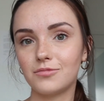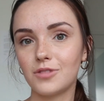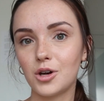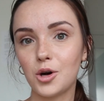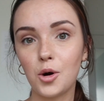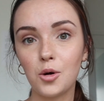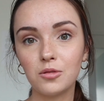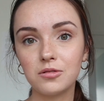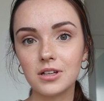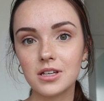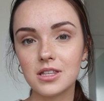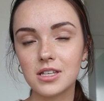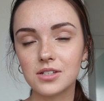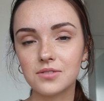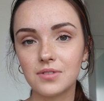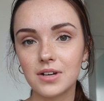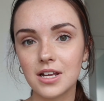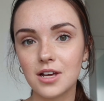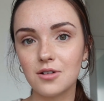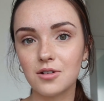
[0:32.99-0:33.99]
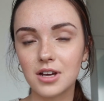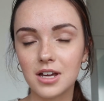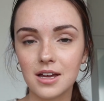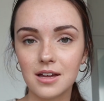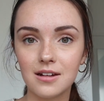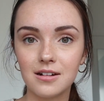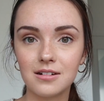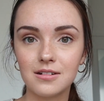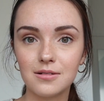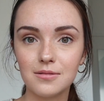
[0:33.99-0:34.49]
hopefully this video
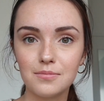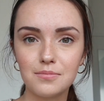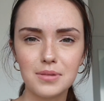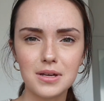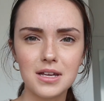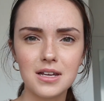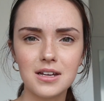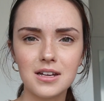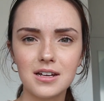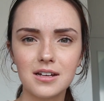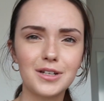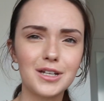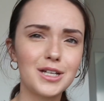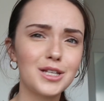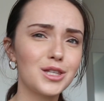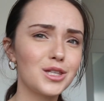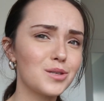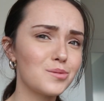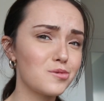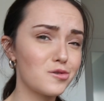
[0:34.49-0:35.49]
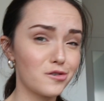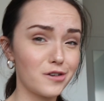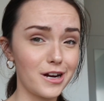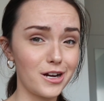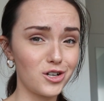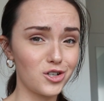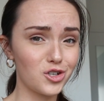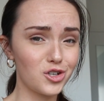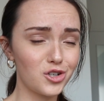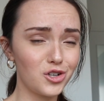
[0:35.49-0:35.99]
can be
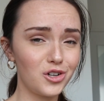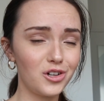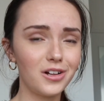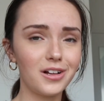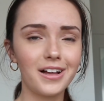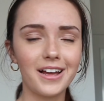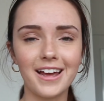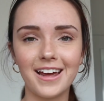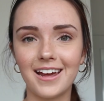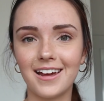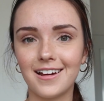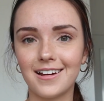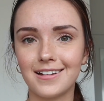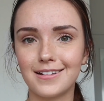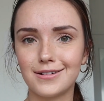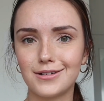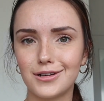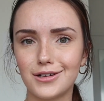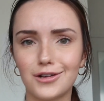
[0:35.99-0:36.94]
inspirational and